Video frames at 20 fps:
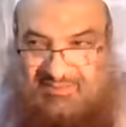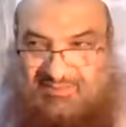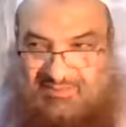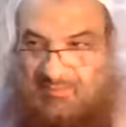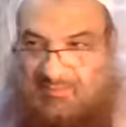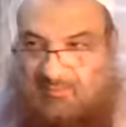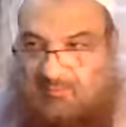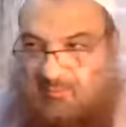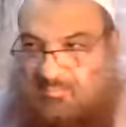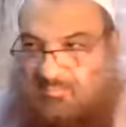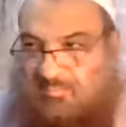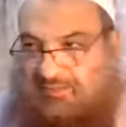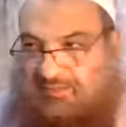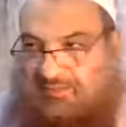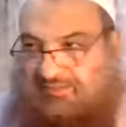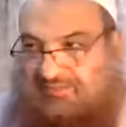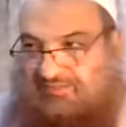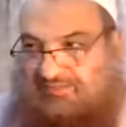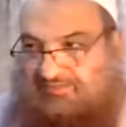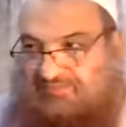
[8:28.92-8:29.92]
Now,
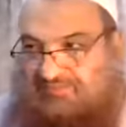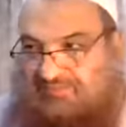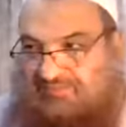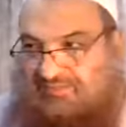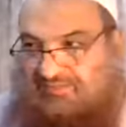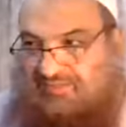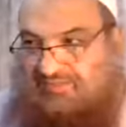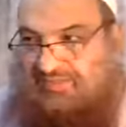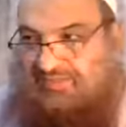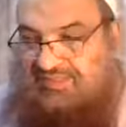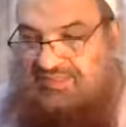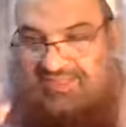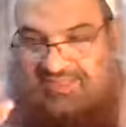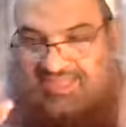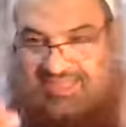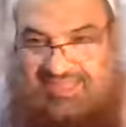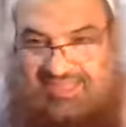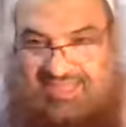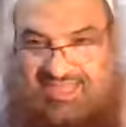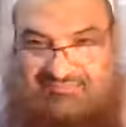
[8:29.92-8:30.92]

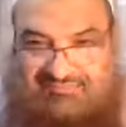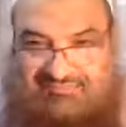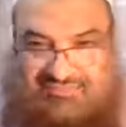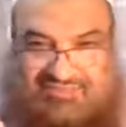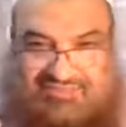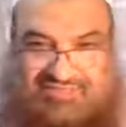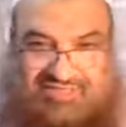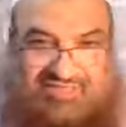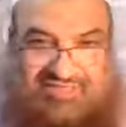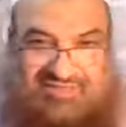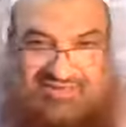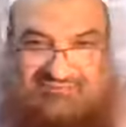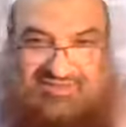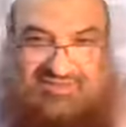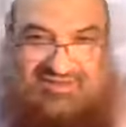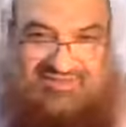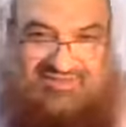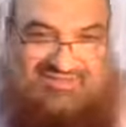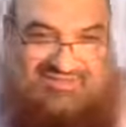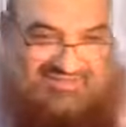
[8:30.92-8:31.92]
he came to the Sheikh
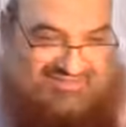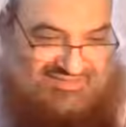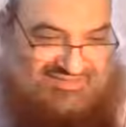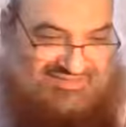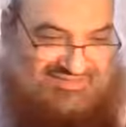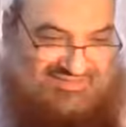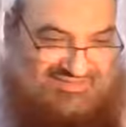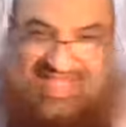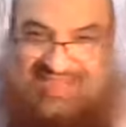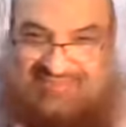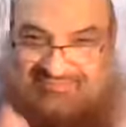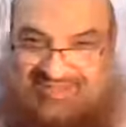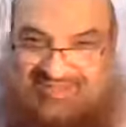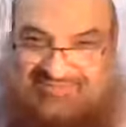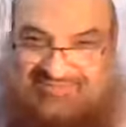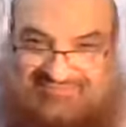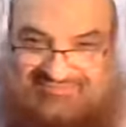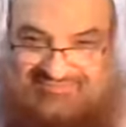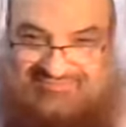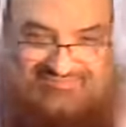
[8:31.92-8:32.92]
Al-Albani, this
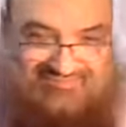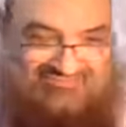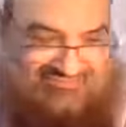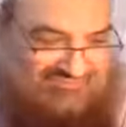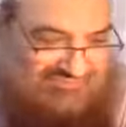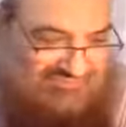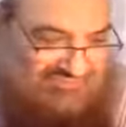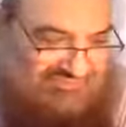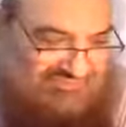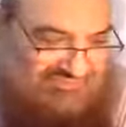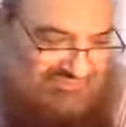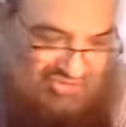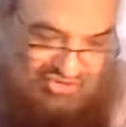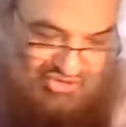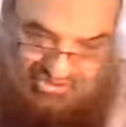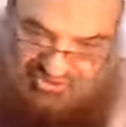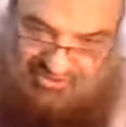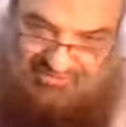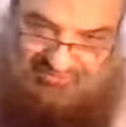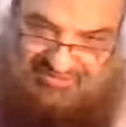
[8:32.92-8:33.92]
layman,
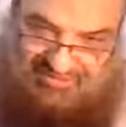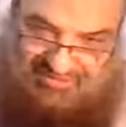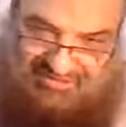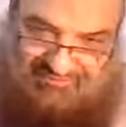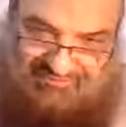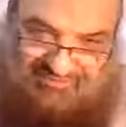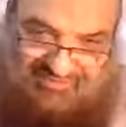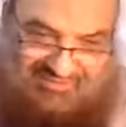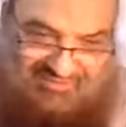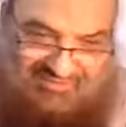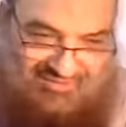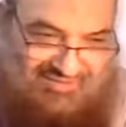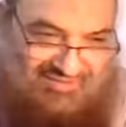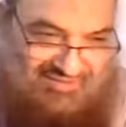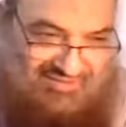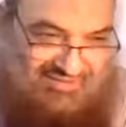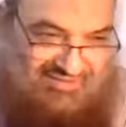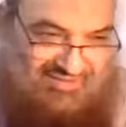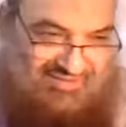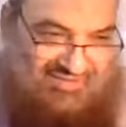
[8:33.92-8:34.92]
student of Sheikh Al-Albani.
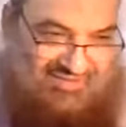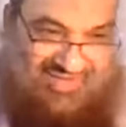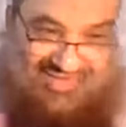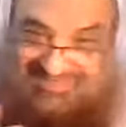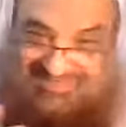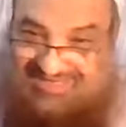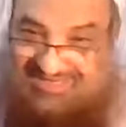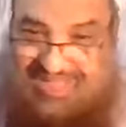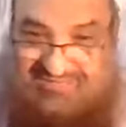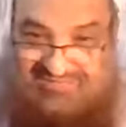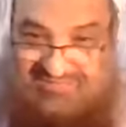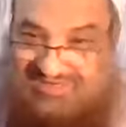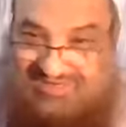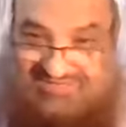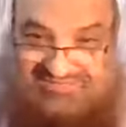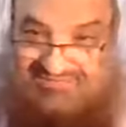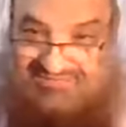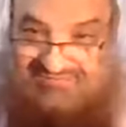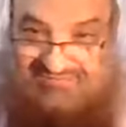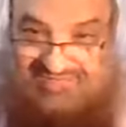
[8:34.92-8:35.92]
He's a layman,
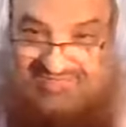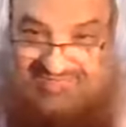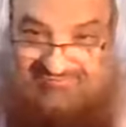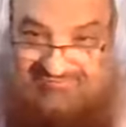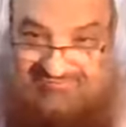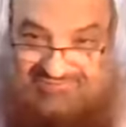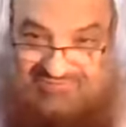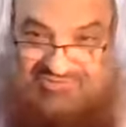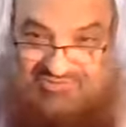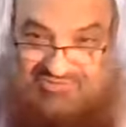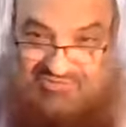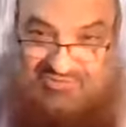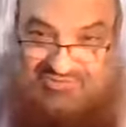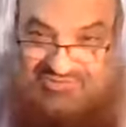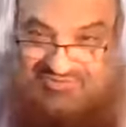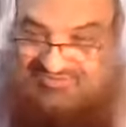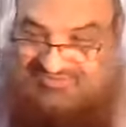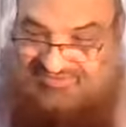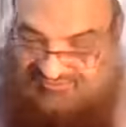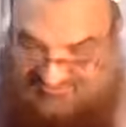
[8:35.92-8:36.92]
he's not really a big
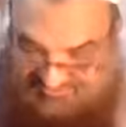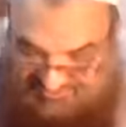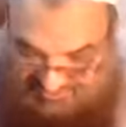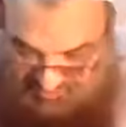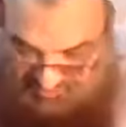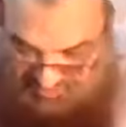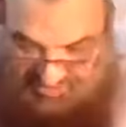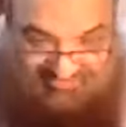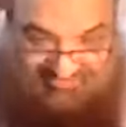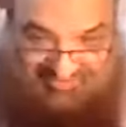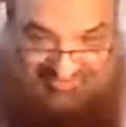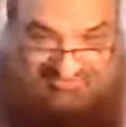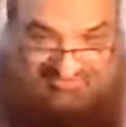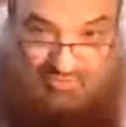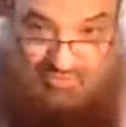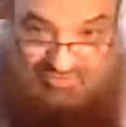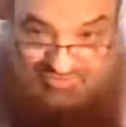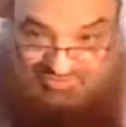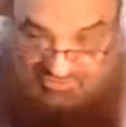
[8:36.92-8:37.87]
student, or not even a small